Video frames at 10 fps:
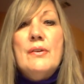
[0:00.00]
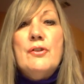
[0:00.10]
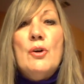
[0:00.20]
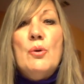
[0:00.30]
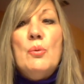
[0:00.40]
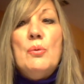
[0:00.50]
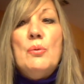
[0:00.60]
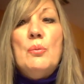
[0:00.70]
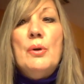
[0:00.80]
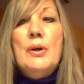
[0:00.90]
So
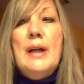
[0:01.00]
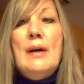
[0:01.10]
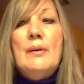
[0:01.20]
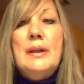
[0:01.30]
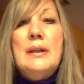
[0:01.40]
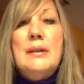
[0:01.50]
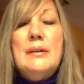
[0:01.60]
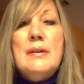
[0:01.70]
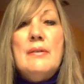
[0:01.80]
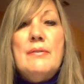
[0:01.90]
we're now getting,
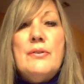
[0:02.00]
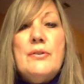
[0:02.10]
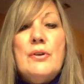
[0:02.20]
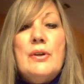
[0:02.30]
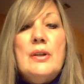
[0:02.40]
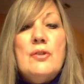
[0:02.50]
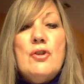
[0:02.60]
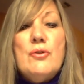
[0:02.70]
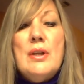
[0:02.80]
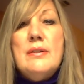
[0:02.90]
some of us are getting
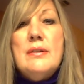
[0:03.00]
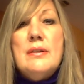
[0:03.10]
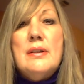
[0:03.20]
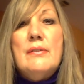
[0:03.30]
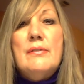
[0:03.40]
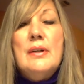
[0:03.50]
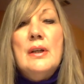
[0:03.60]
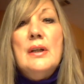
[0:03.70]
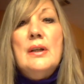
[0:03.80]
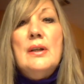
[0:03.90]
so sensitive,
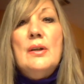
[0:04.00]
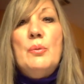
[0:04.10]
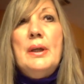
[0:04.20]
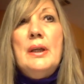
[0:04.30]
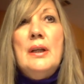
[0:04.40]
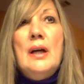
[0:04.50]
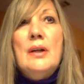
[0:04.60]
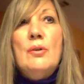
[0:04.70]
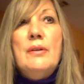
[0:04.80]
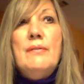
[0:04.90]
we can
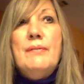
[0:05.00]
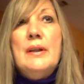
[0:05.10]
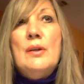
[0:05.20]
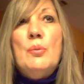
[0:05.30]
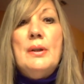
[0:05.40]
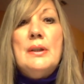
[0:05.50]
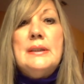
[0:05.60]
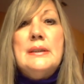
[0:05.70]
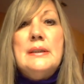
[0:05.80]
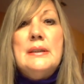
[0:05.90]
not only feel when
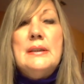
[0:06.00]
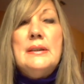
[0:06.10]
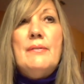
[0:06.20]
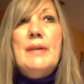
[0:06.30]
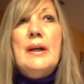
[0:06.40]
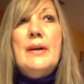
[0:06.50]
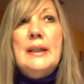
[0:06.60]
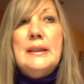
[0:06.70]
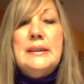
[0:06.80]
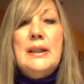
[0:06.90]
the flare
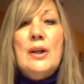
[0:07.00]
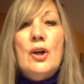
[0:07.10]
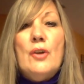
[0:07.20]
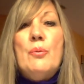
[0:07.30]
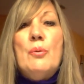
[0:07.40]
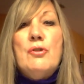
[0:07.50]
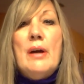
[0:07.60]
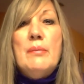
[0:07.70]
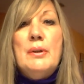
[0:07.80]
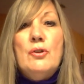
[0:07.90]
hits the earth, which
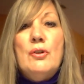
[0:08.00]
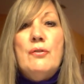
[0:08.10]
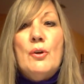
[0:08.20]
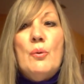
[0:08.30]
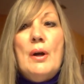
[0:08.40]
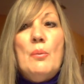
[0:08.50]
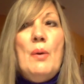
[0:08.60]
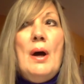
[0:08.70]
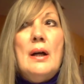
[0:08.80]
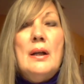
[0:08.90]
I've been doing for quite a
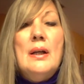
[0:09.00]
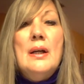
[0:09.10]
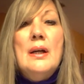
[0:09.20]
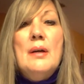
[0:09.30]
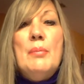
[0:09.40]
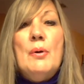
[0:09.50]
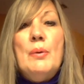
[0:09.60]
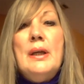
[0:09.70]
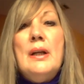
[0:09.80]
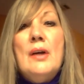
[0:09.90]
while, but
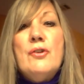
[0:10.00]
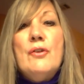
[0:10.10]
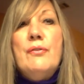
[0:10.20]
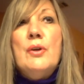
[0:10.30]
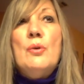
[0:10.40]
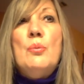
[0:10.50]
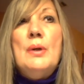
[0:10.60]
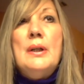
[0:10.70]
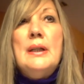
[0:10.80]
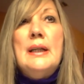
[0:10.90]
we can also feel
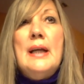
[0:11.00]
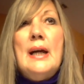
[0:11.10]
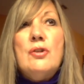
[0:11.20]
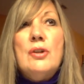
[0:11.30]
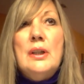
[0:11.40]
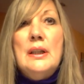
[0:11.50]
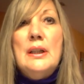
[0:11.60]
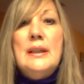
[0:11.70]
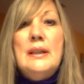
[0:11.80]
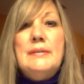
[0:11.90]
when it
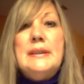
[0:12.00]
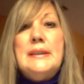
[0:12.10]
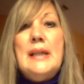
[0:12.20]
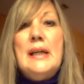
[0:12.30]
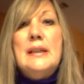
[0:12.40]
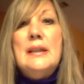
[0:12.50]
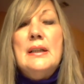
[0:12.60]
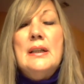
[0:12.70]
actually leaves the sun.